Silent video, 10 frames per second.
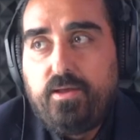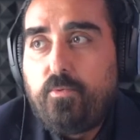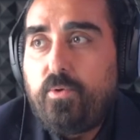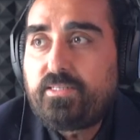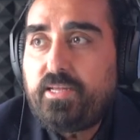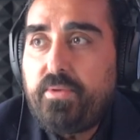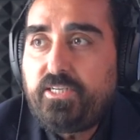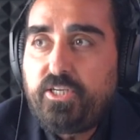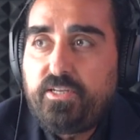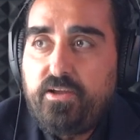Well, as I
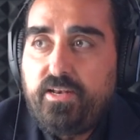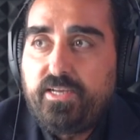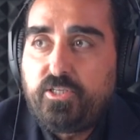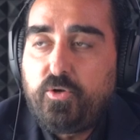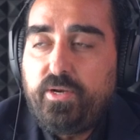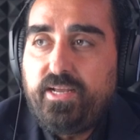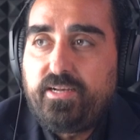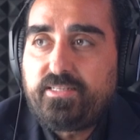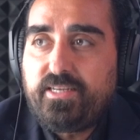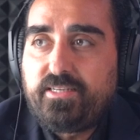mentioned earlier, joining
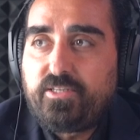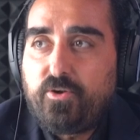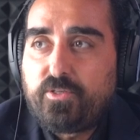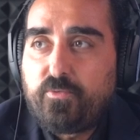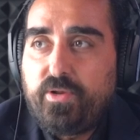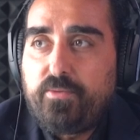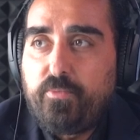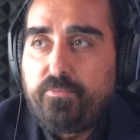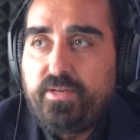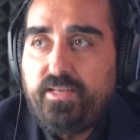us is Dr. Ridha
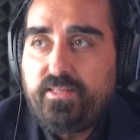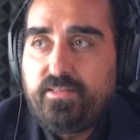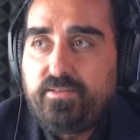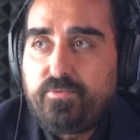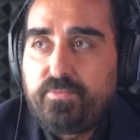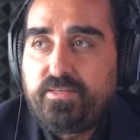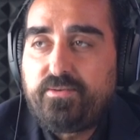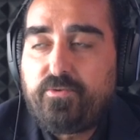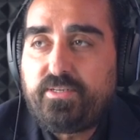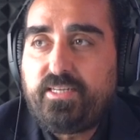Moumni,
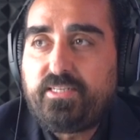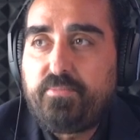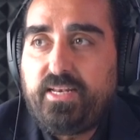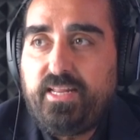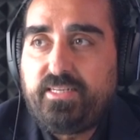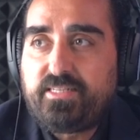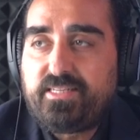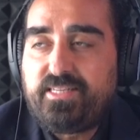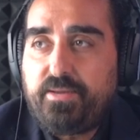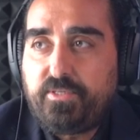Christie's Middle East
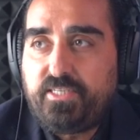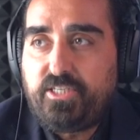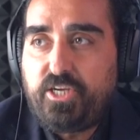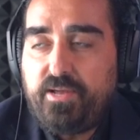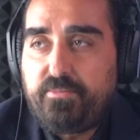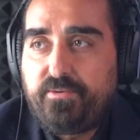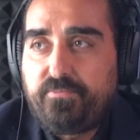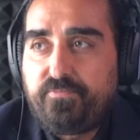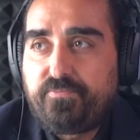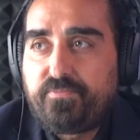Deputy Chairman.
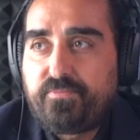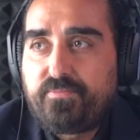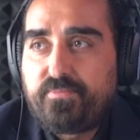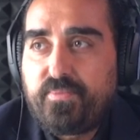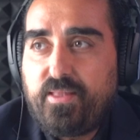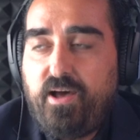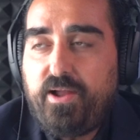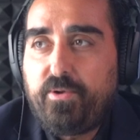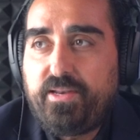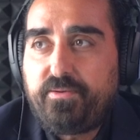Hi,
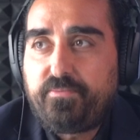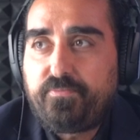Ridha.